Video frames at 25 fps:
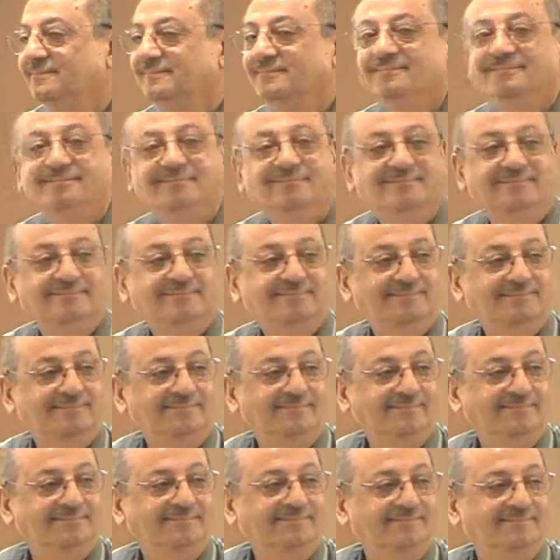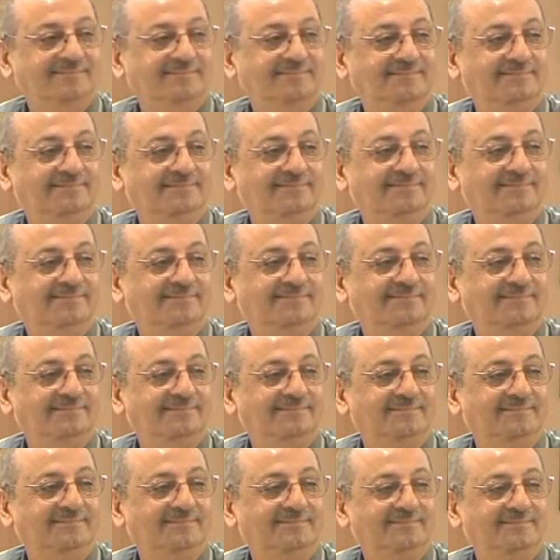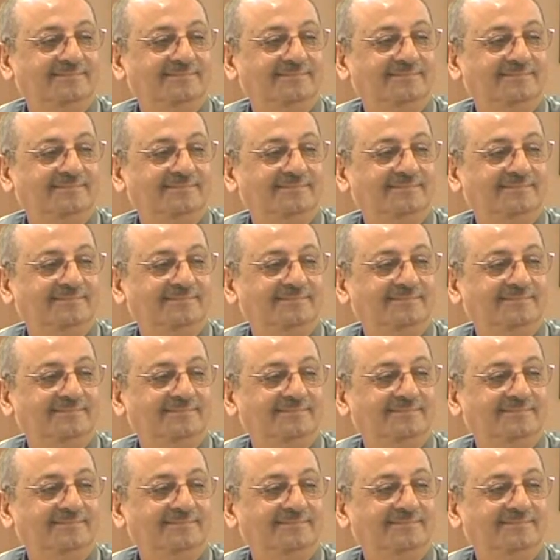(silence)